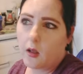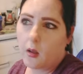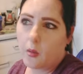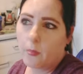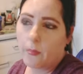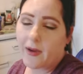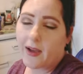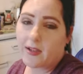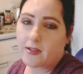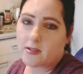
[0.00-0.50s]

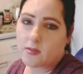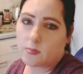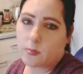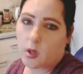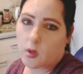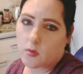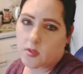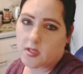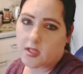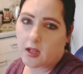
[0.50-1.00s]
Bates
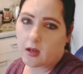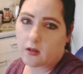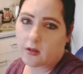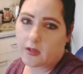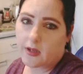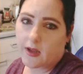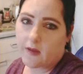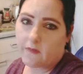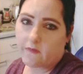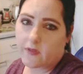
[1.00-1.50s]
Motel on
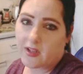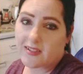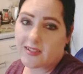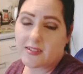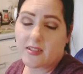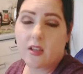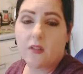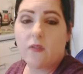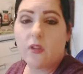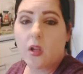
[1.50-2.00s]
Netflix.
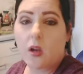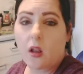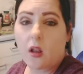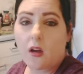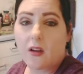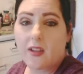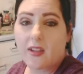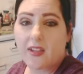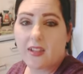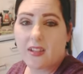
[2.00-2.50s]
If you
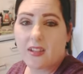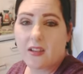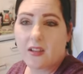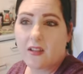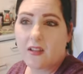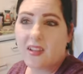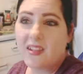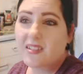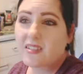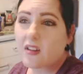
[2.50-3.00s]
like,
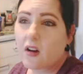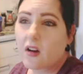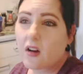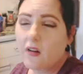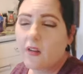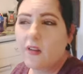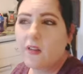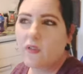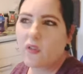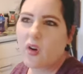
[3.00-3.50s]
it's
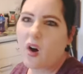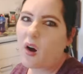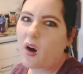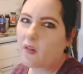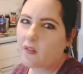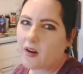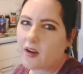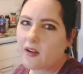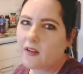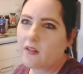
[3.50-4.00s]
kind of
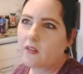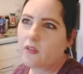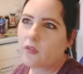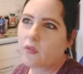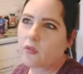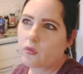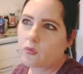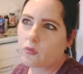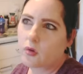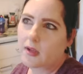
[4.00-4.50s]
horror,
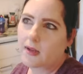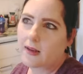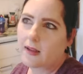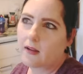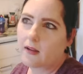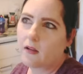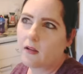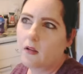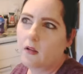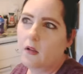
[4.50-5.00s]

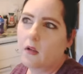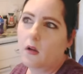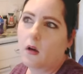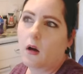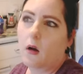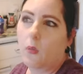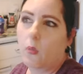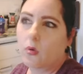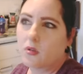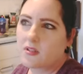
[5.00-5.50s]
thriller.
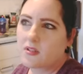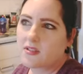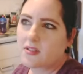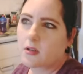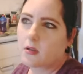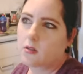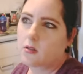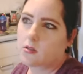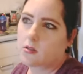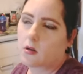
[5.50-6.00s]
I would say
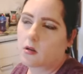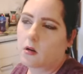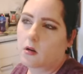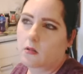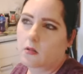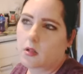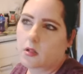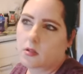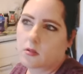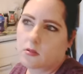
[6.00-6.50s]
it's
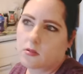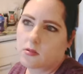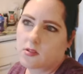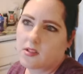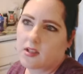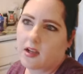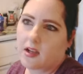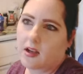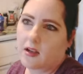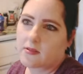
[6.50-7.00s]
horror because
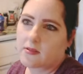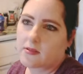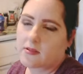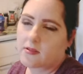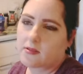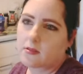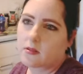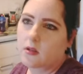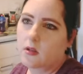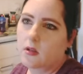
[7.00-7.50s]
it
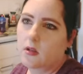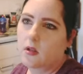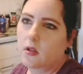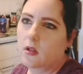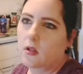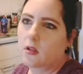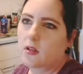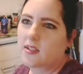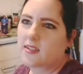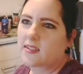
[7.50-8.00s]
has
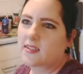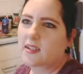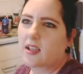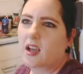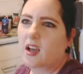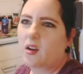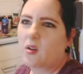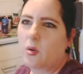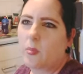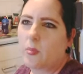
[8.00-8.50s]
the
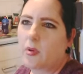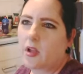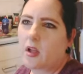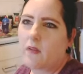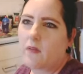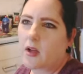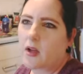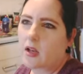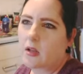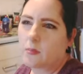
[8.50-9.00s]
scary bit
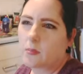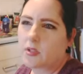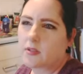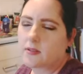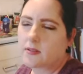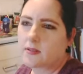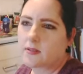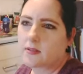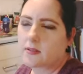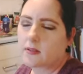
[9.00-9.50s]
of
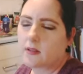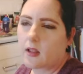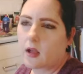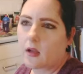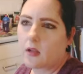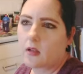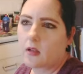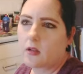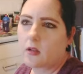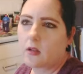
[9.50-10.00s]
elements and that
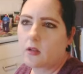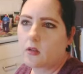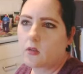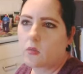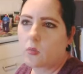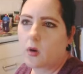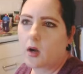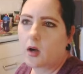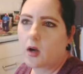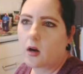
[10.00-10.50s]
in it as
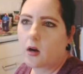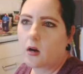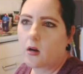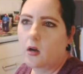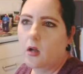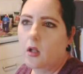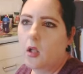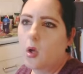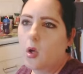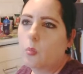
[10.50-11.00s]
well.
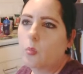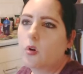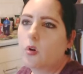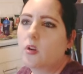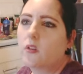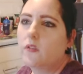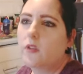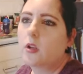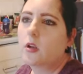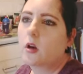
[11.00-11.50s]
But
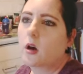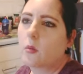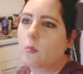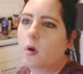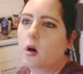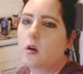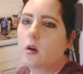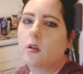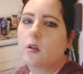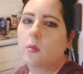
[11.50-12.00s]
if you don't
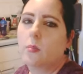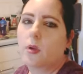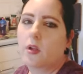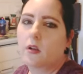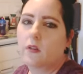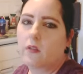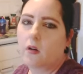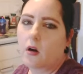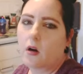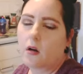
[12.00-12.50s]
mind a bit
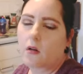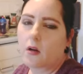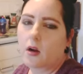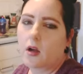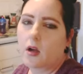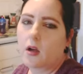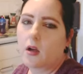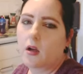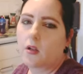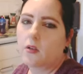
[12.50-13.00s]
of horror
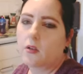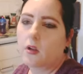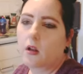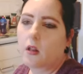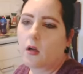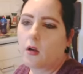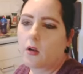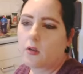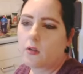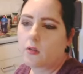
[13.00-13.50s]
and you
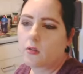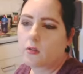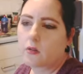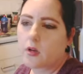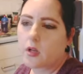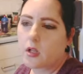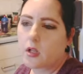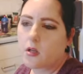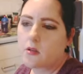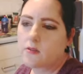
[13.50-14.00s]
like
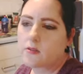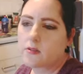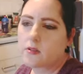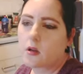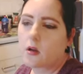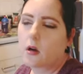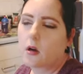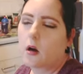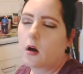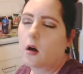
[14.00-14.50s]
thrillers,
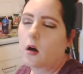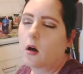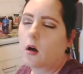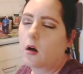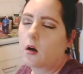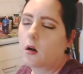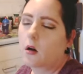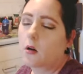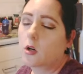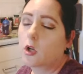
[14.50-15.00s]

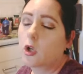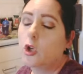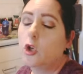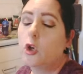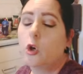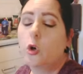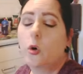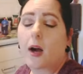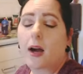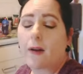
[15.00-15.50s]
oh,
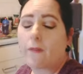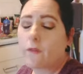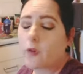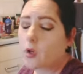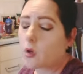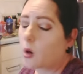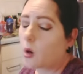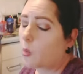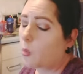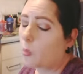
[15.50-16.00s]
you have to
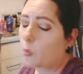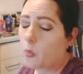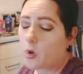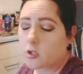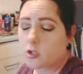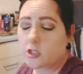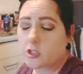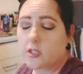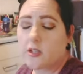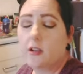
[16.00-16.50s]
go and
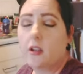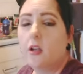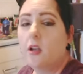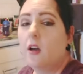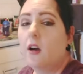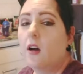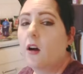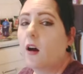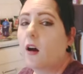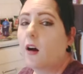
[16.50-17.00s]
watch it.
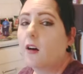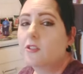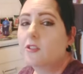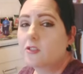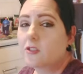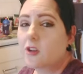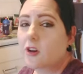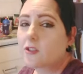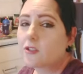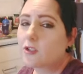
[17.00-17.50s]
I
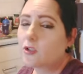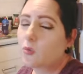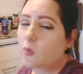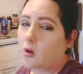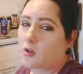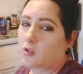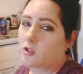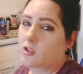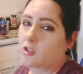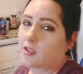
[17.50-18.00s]
started
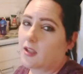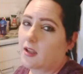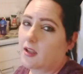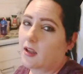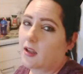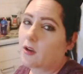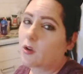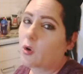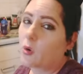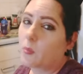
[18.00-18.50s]
watching it
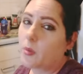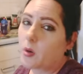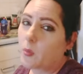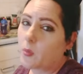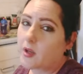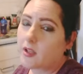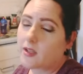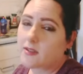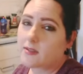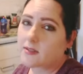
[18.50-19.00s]
a couple of
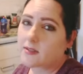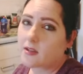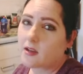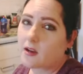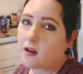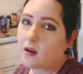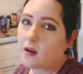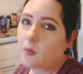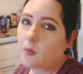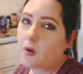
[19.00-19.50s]
weeks
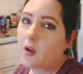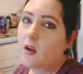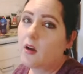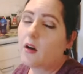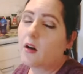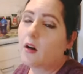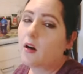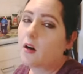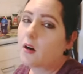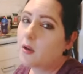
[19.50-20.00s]
ago.
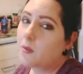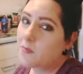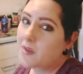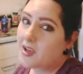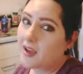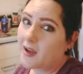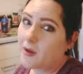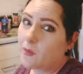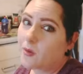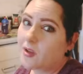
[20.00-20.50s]
I'm
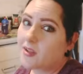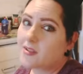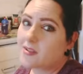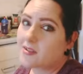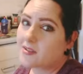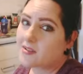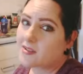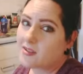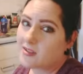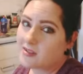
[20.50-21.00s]
now into
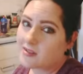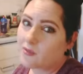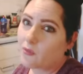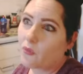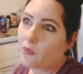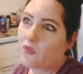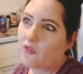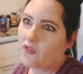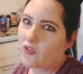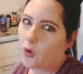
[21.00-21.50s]
season
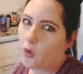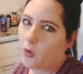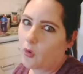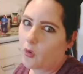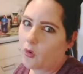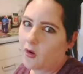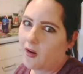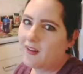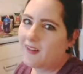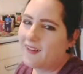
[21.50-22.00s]

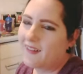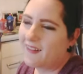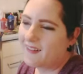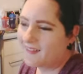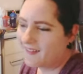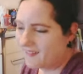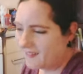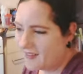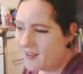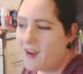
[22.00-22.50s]
4.
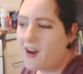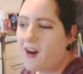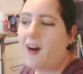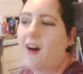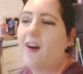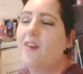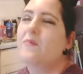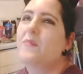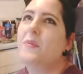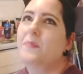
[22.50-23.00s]

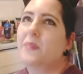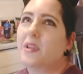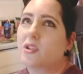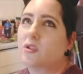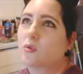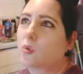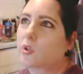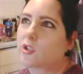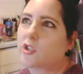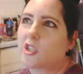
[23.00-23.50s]
I've been binge
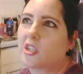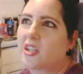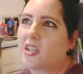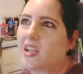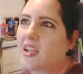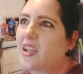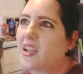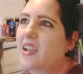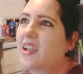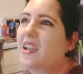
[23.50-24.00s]
watching
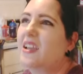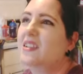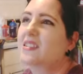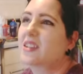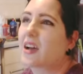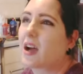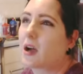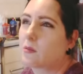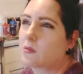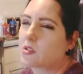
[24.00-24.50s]
it. It is
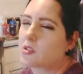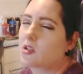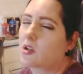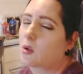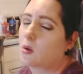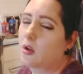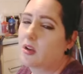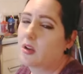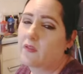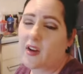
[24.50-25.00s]

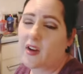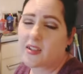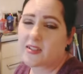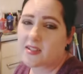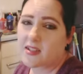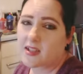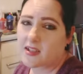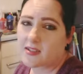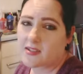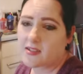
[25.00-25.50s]
absolutely
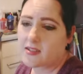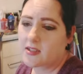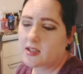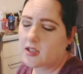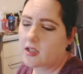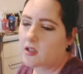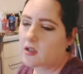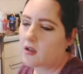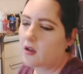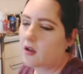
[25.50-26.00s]

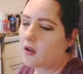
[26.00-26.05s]
fantastic.